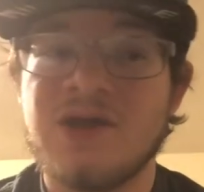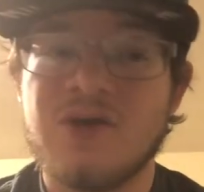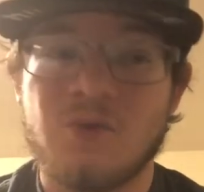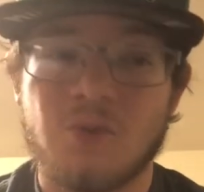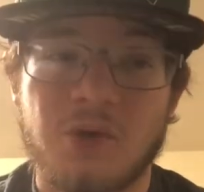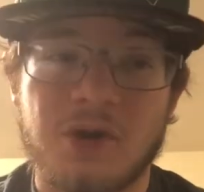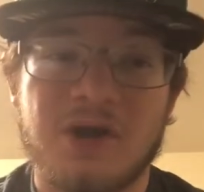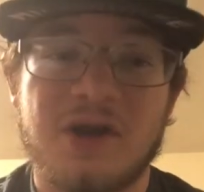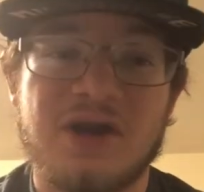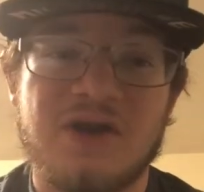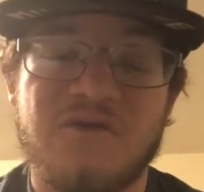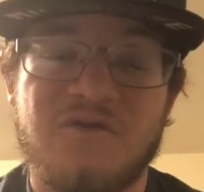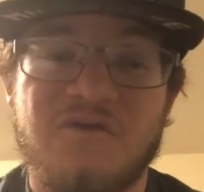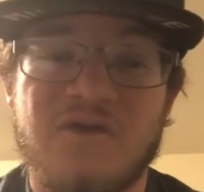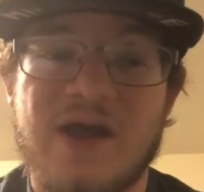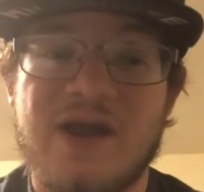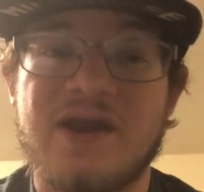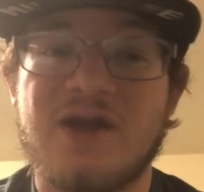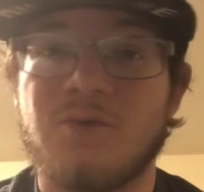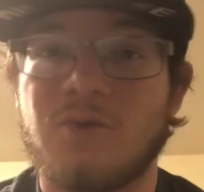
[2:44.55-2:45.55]
We're going to
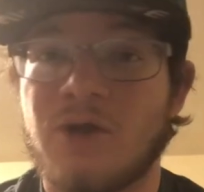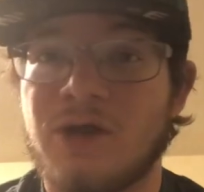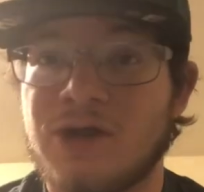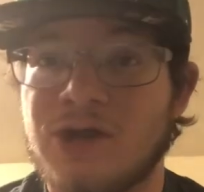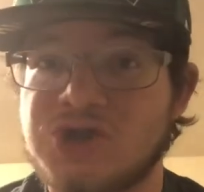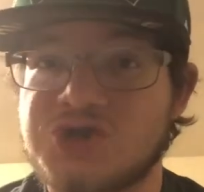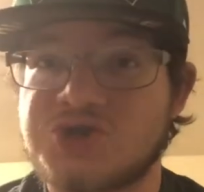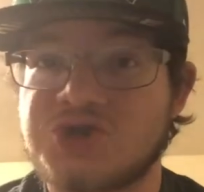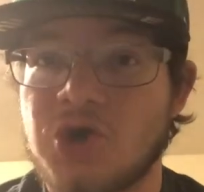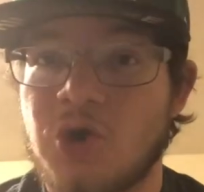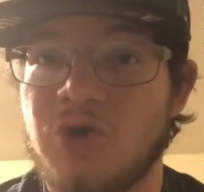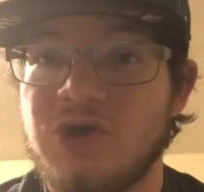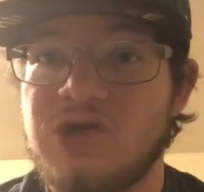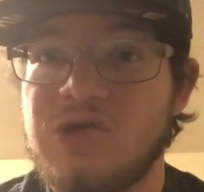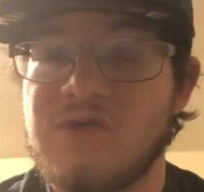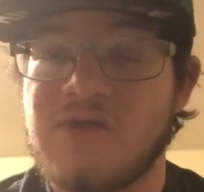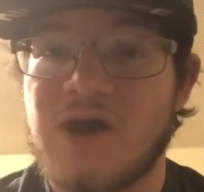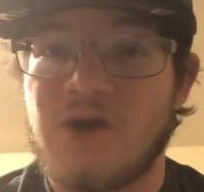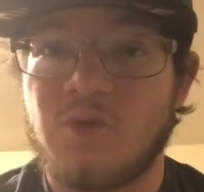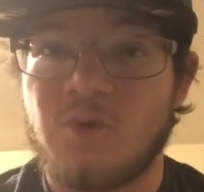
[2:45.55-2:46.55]
defend it. We're going to show
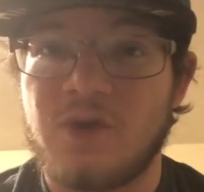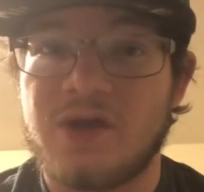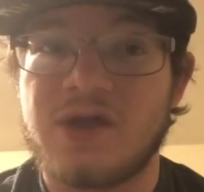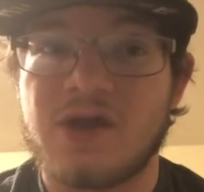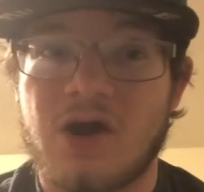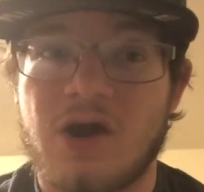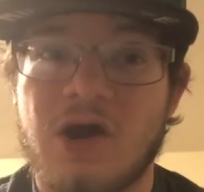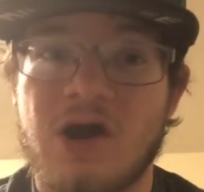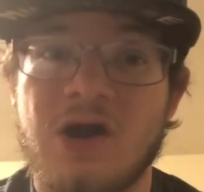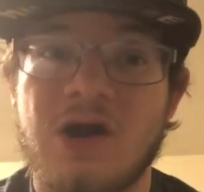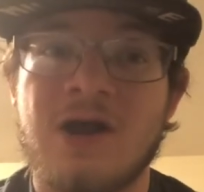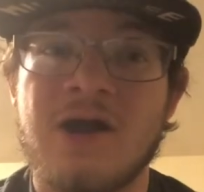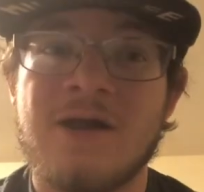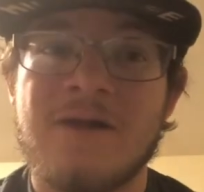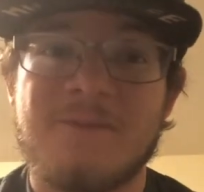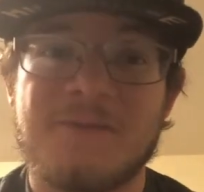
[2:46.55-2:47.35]
you that we are